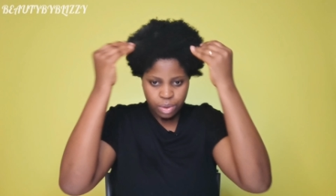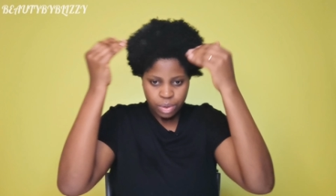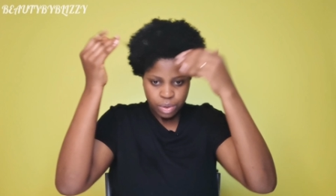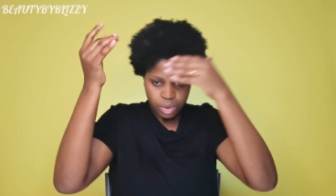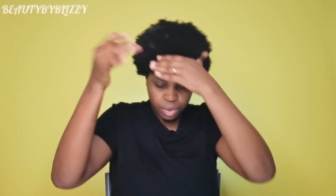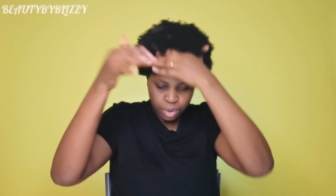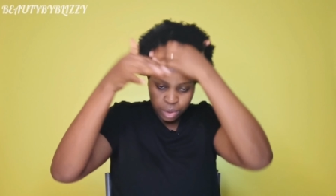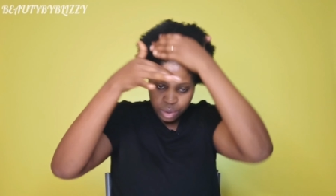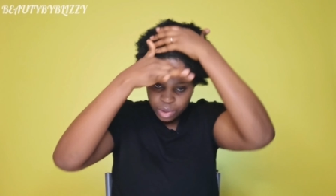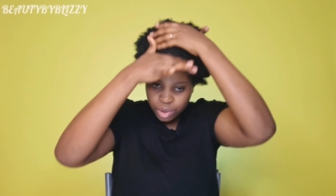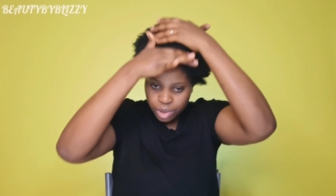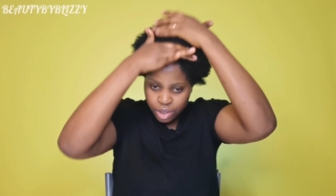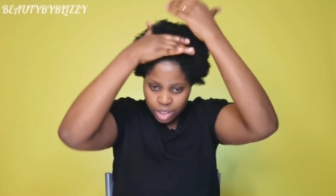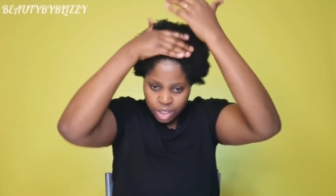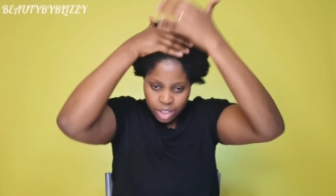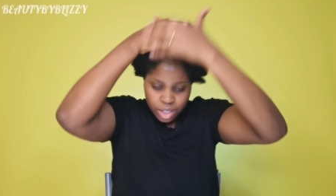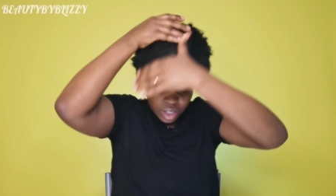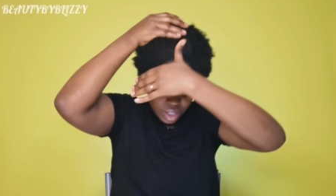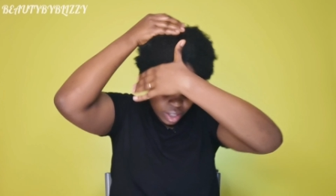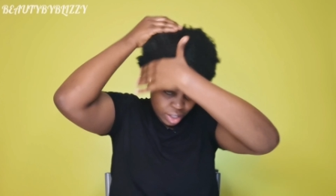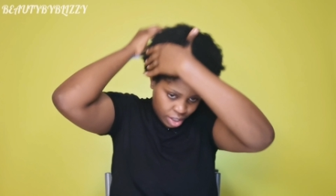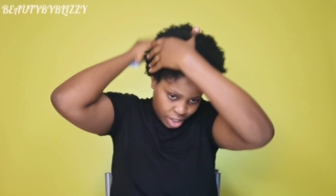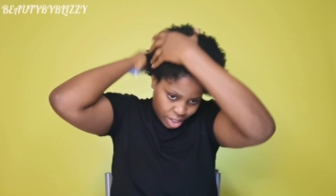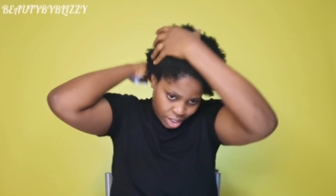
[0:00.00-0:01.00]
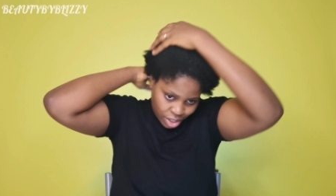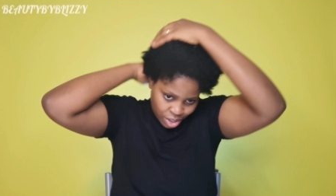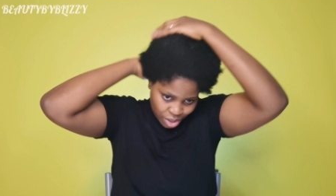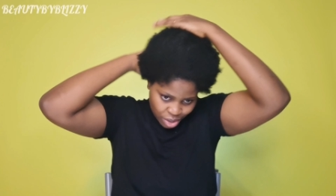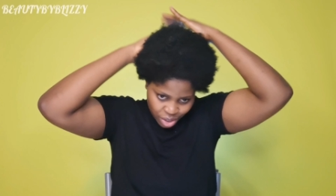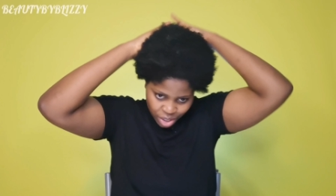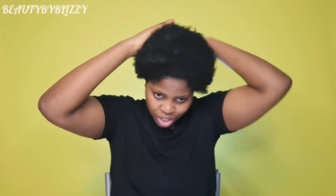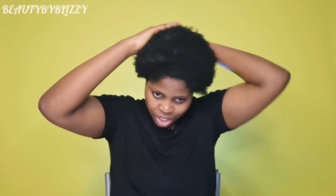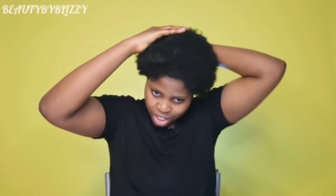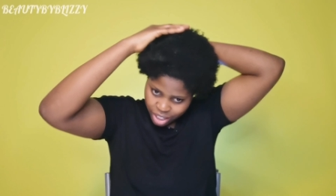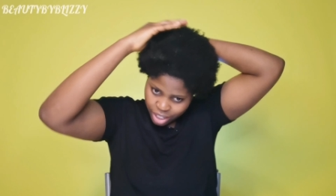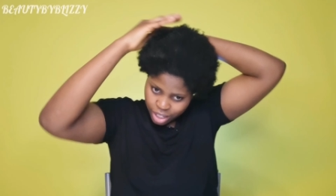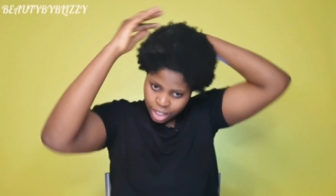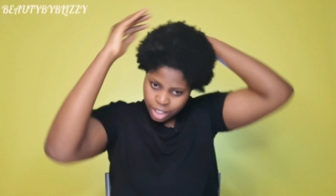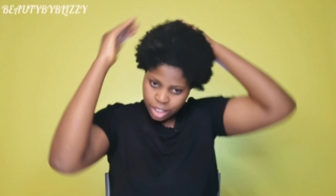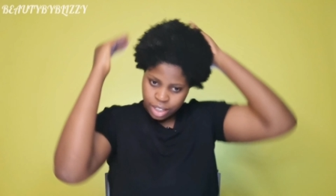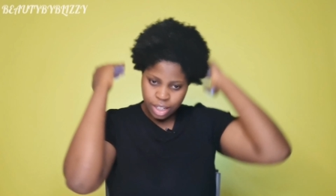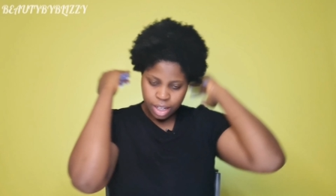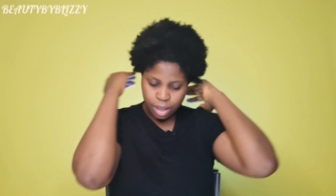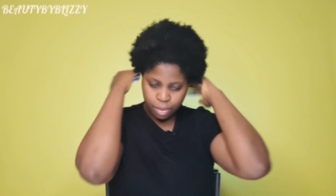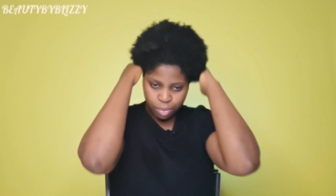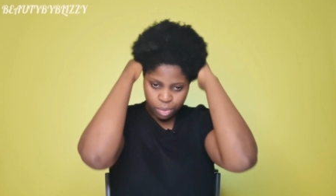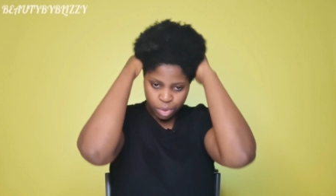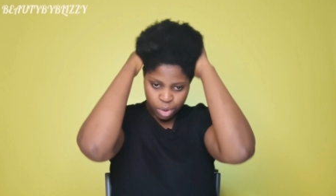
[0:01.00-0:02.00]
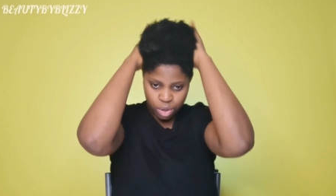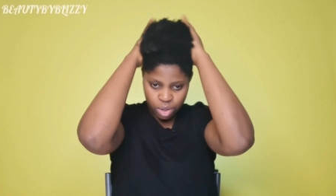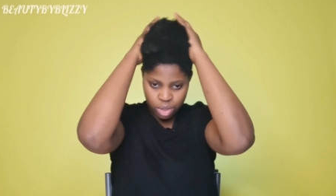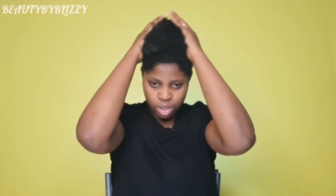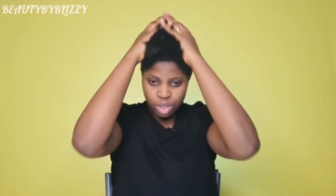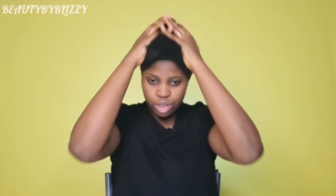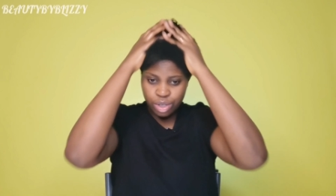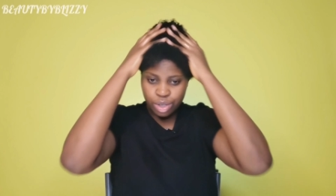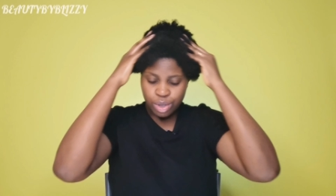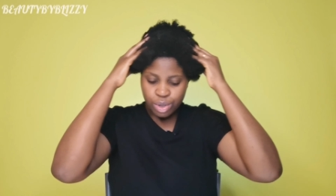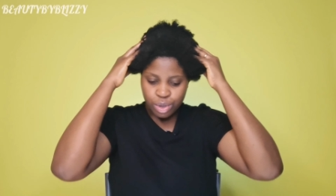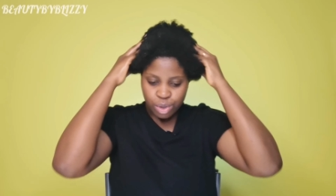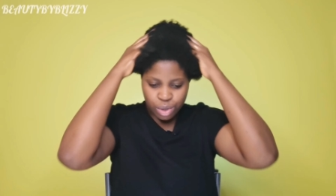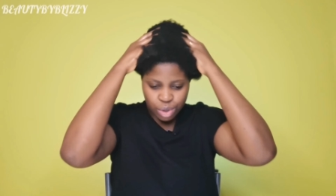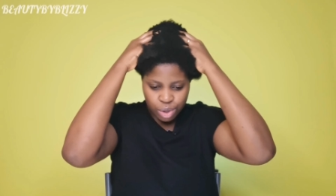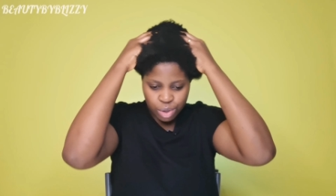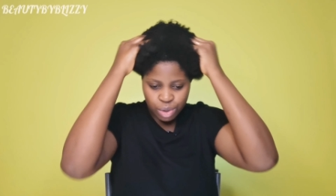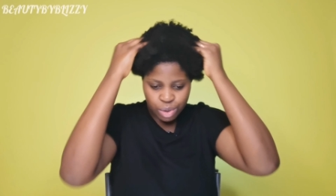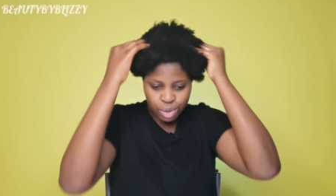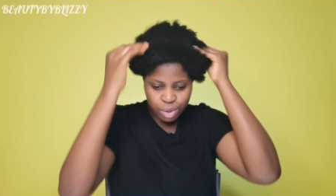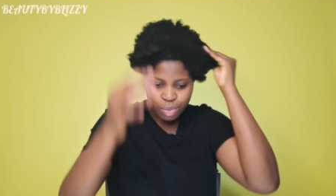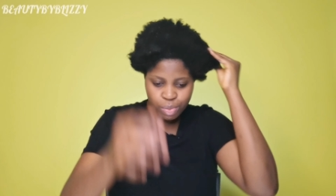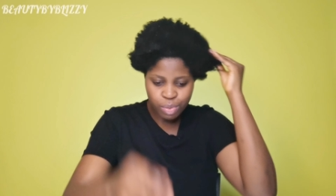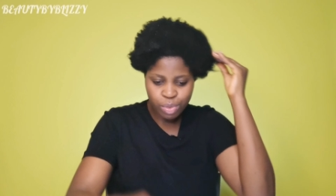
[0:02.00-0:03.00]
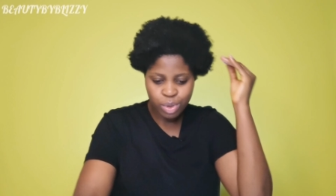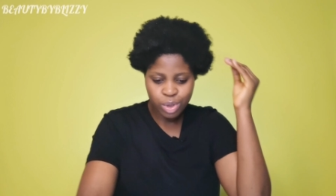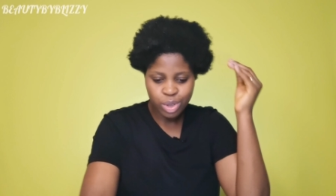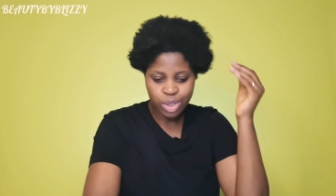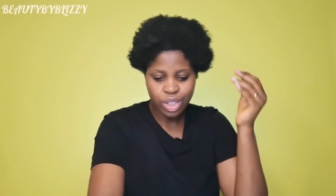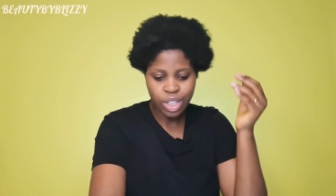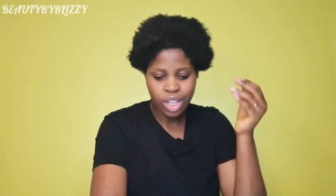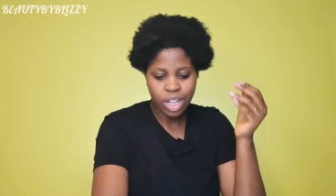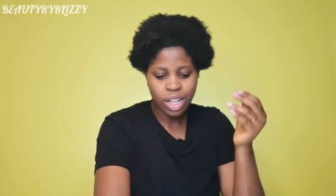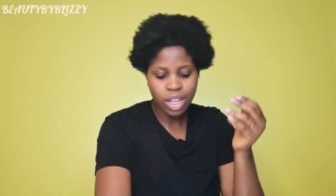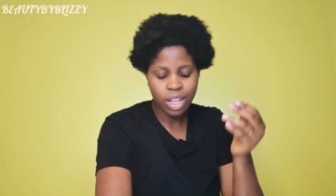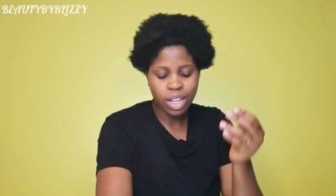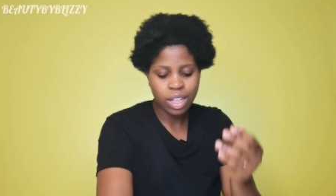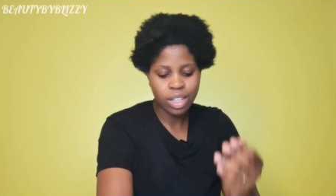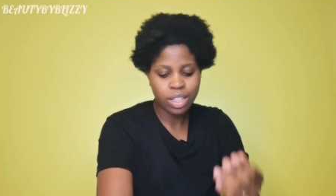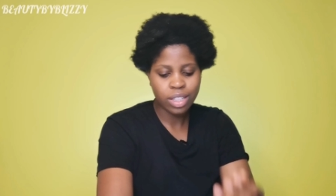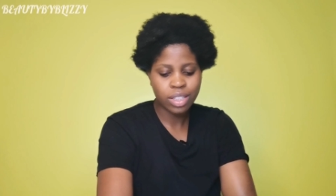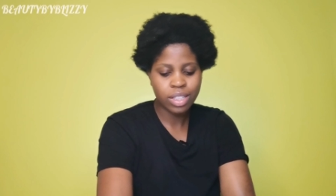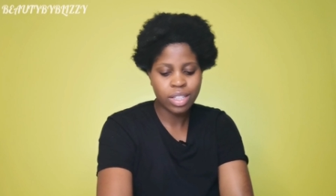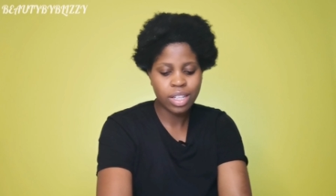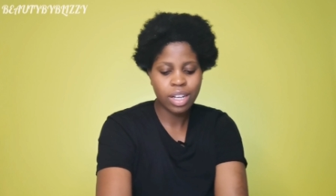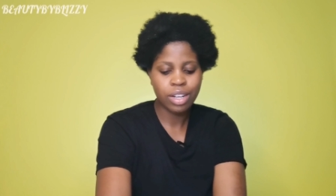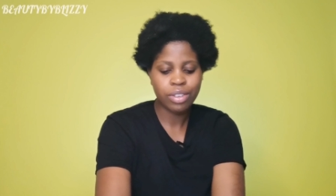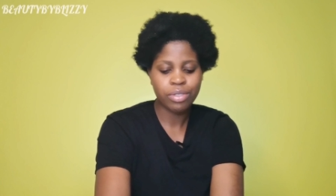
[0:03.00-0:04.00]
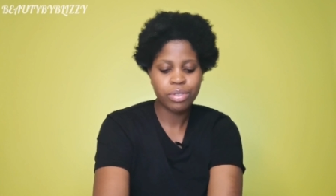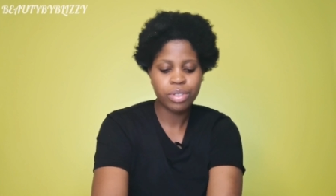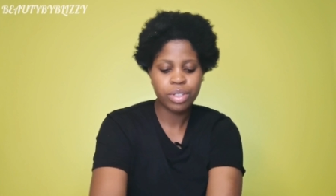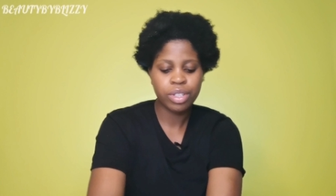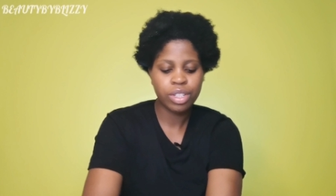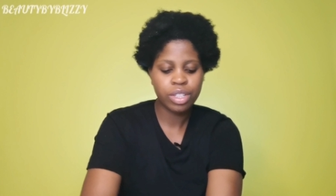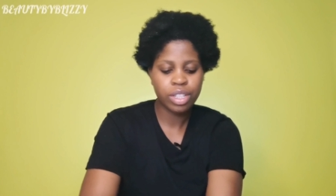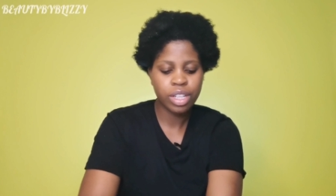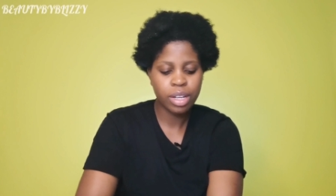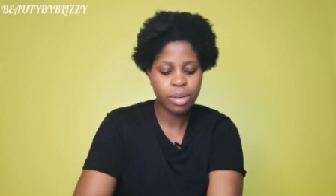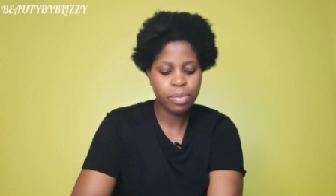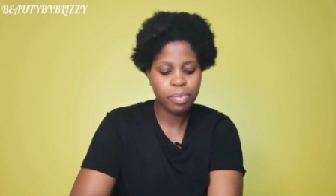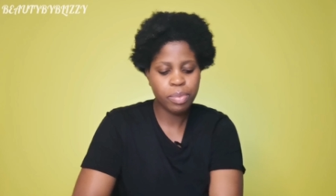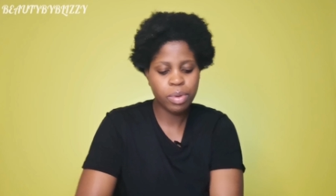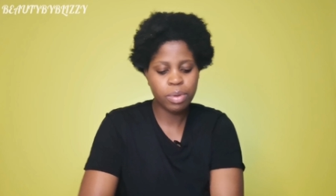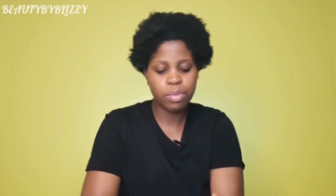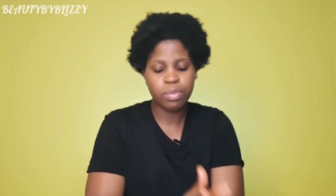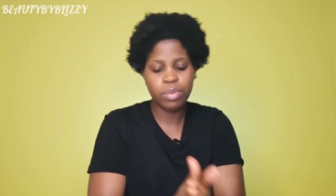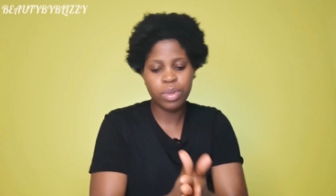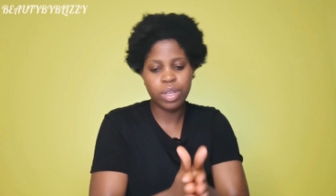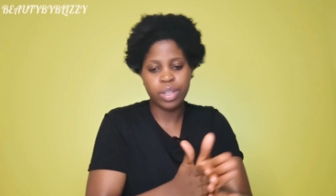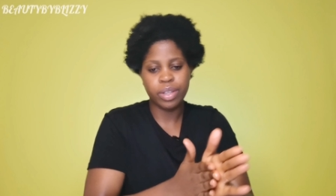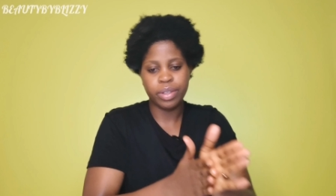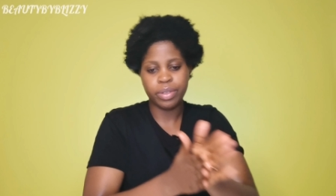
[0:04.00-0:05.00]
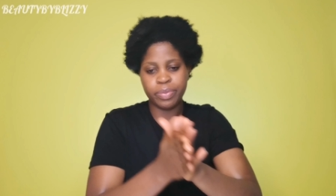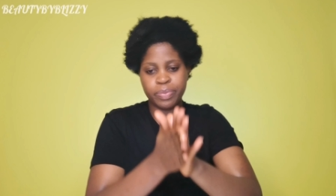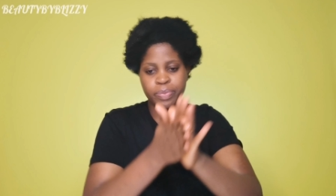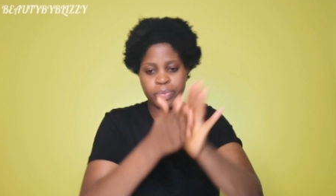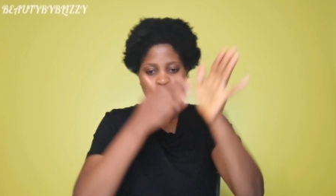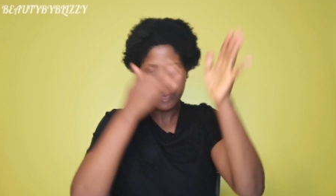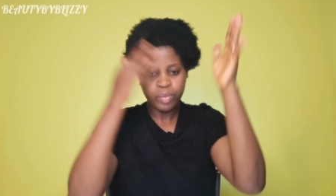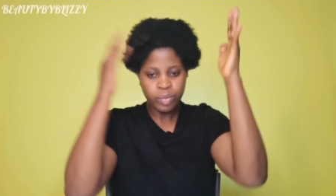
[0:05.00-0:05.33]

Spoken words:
So this oil that I'm using is so much. They are really helping me.